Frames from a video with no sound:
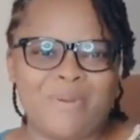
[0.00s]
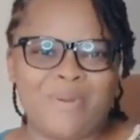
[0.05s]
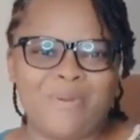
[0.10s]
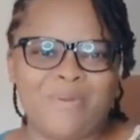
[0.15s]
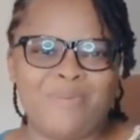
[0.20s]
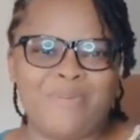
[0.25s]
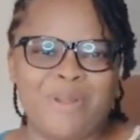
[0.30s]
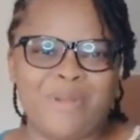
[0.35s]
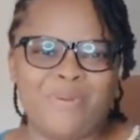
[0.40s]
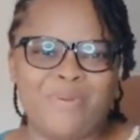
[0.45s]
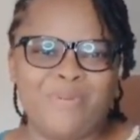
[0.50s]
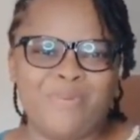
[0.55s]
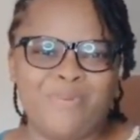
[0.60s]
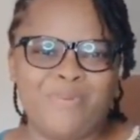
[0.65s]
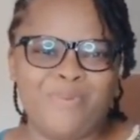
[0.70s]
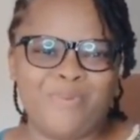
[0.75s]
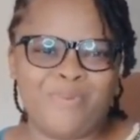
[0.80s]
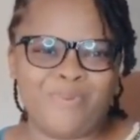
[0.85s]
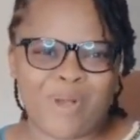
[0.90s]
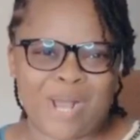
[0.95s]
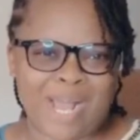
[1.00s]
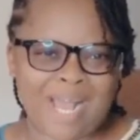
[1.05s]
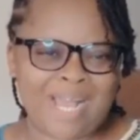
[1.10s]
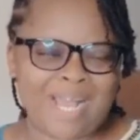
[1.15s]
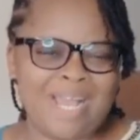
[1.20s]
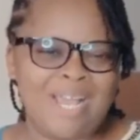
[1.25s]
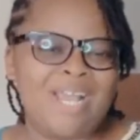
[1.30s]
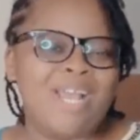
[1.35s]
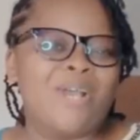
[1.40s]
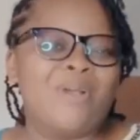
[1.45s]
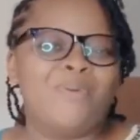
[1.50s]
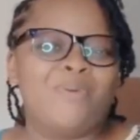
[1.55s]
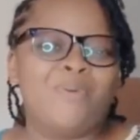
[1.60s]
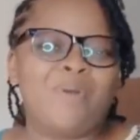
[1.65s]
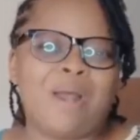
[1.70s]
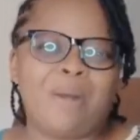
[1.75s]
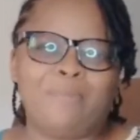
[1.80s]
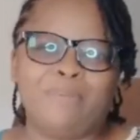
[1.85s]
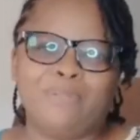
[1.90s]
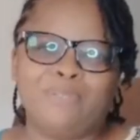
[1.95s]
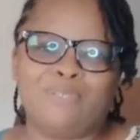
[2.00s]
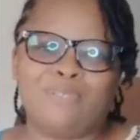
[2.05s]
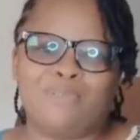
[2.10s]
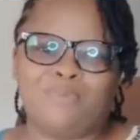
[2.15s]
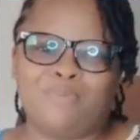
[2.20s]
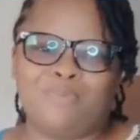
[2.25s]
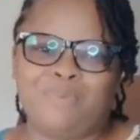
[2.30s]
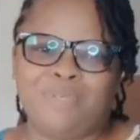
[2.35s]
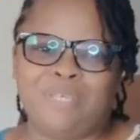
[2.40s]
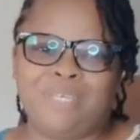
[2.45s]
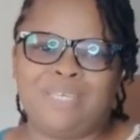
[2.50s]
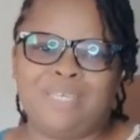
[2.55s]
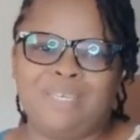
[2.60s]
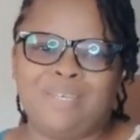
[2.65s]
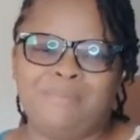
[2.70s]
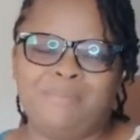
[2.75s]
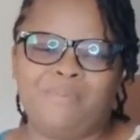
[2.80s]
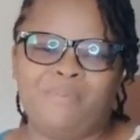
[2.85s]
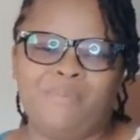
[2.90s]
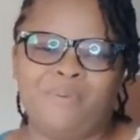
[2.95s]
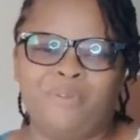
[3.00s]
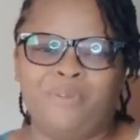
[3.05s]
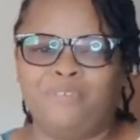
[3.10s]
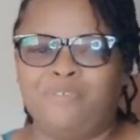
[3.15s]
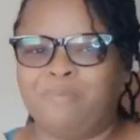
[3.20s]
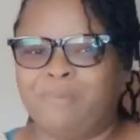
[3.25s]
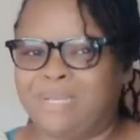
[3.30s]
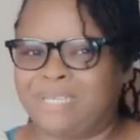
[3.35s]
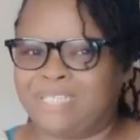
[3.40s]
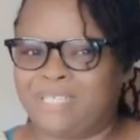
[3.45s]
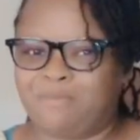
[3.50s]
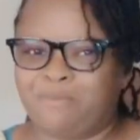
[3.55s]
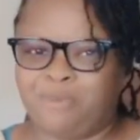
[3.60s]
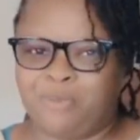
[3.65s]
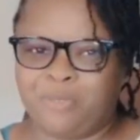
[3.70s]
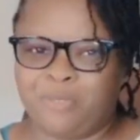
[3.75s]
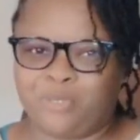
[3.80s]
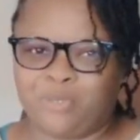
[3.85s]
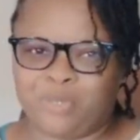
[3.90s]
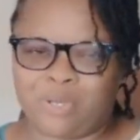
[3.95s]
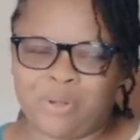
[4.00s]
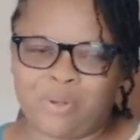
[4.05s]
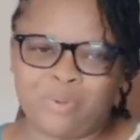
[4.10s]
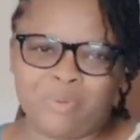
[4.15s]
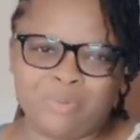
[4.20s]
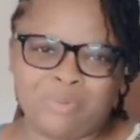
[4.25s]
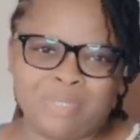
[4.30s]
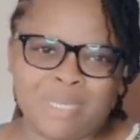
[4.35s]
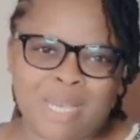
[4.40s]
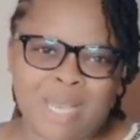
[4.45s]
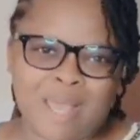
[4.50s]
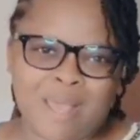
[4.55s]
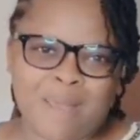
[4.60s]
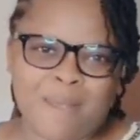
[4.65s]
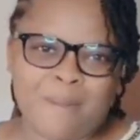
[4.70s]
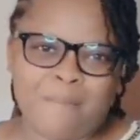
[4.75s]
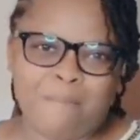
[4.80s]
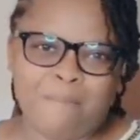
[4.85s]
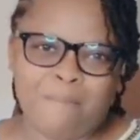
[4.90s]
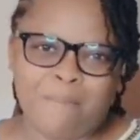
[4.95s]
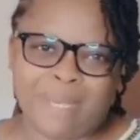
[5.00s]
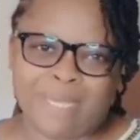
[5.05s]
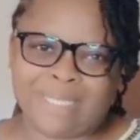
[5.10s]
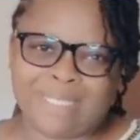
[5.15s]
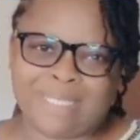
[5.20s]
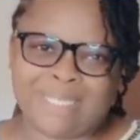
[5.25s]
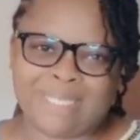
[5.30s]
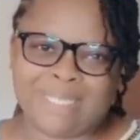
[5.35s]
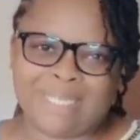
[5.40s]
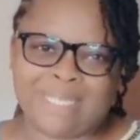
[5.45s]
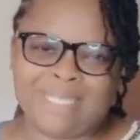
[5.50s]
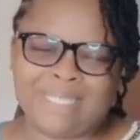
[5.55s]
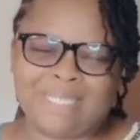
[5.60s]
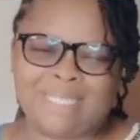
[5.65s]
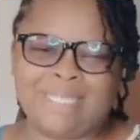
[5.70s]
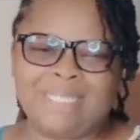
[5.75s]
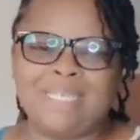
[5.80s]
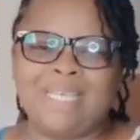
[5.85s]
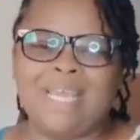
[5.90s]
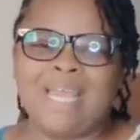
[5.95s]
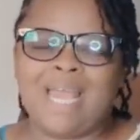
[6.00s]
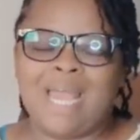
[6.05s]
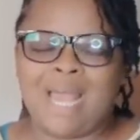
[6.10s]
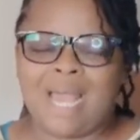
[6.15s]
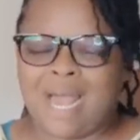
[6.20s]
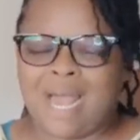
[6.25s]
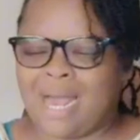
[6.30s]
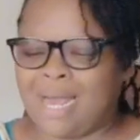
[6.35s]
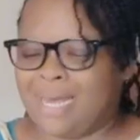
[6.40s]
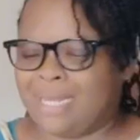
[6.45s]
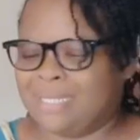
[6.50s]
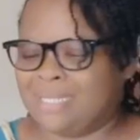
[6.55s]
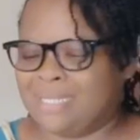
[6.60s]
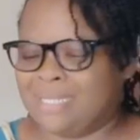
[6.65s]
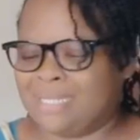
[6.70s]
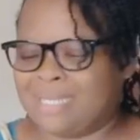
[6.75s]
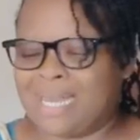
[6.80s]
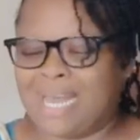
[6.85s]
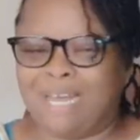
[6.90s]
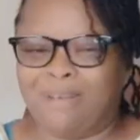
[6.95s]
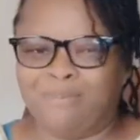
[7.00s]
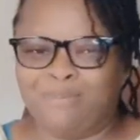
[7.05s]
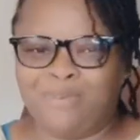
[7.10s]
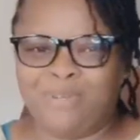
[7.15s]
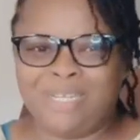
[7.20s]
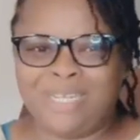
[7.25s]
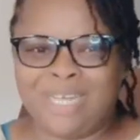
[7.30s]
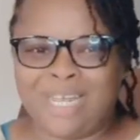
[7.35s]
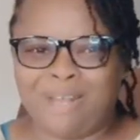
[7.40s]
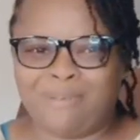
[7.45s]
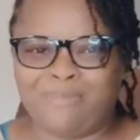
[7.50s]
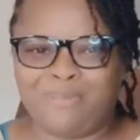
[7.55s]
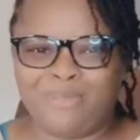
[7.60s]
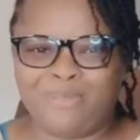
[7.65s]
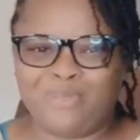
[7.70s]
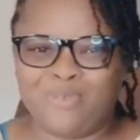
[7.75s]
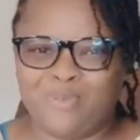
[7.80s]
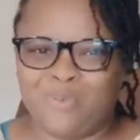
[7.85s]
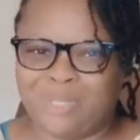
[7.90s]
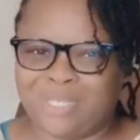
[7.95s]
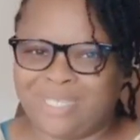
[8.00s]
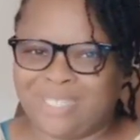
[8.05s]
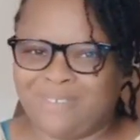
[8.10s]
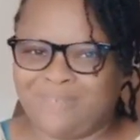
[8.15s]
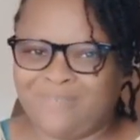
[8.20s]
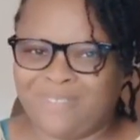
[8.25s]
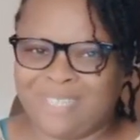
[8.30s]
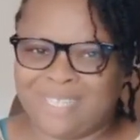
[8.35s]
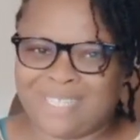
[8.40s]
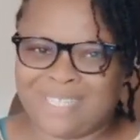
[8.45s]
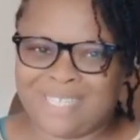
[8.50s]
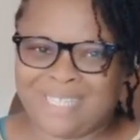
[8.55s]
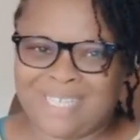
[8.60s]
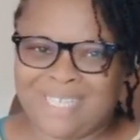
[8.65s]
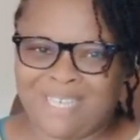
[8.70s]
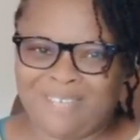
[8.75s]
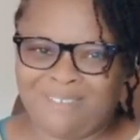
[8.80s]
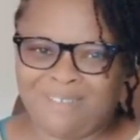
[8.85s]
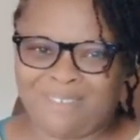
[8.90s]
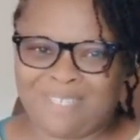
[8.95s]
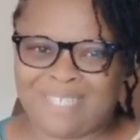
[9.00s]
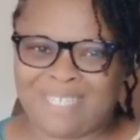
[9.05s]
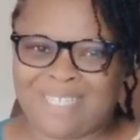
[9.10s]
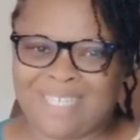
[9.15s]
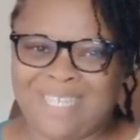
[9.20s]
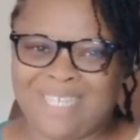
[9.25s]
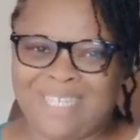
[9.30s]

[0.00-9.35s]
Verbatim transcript: Oreolua, who happens to be one of my spiritual mentees and I'm really happy to receive this gift.